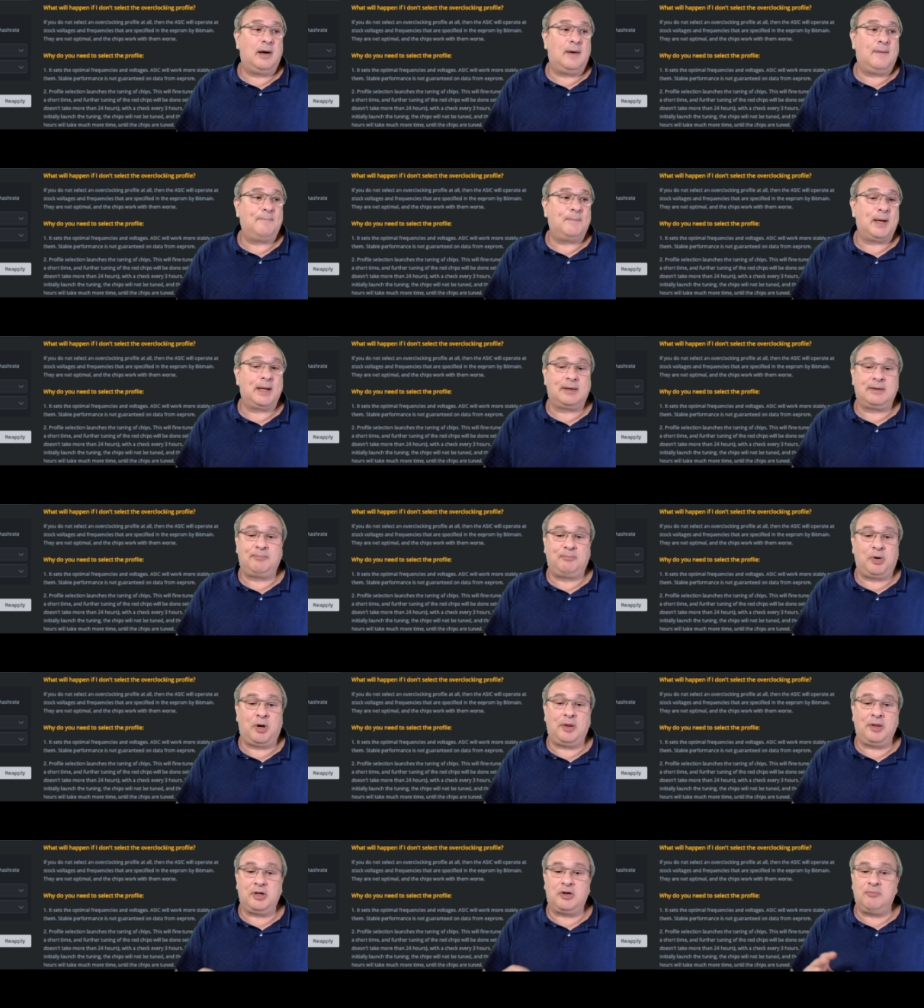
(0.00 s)
I
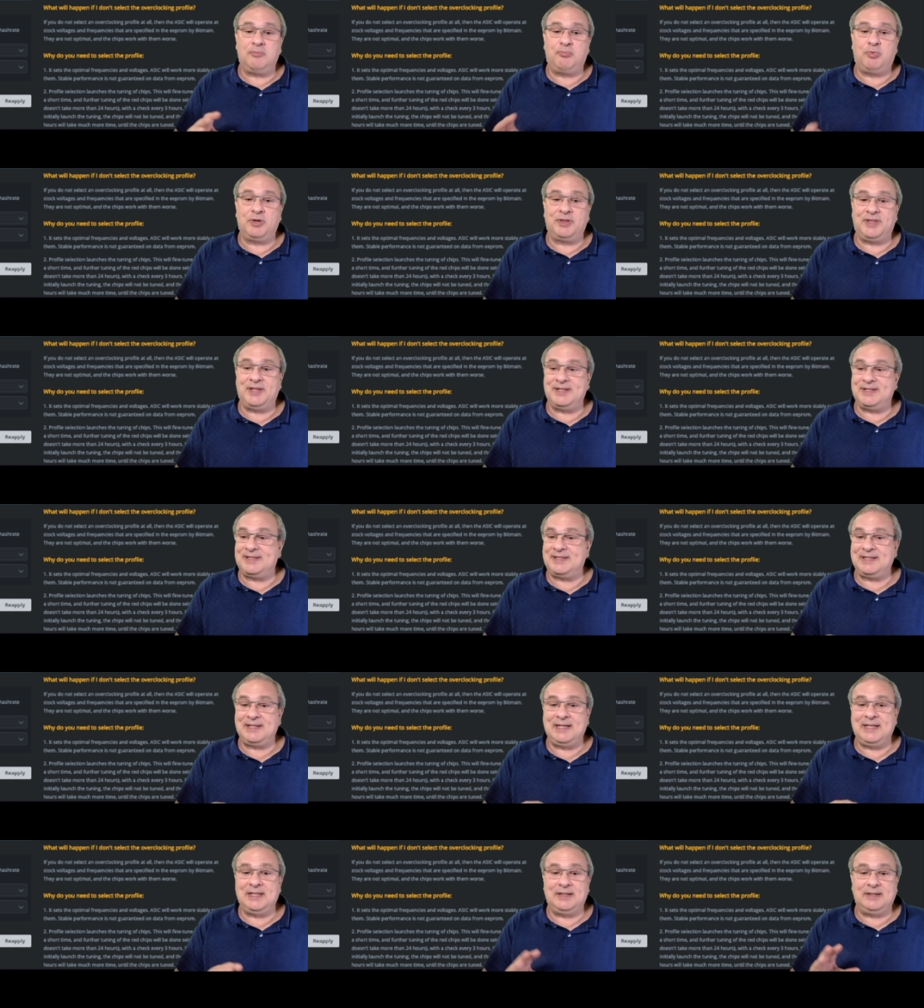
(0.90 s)
probably could put this
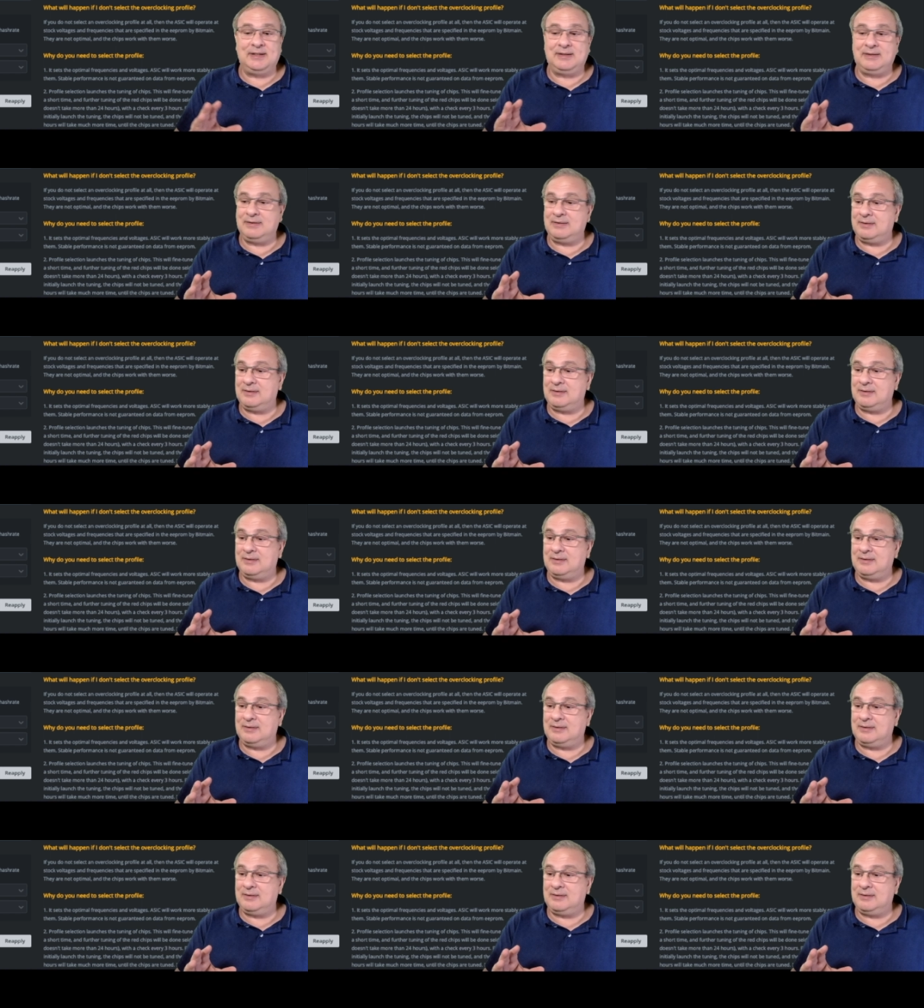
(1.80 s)
in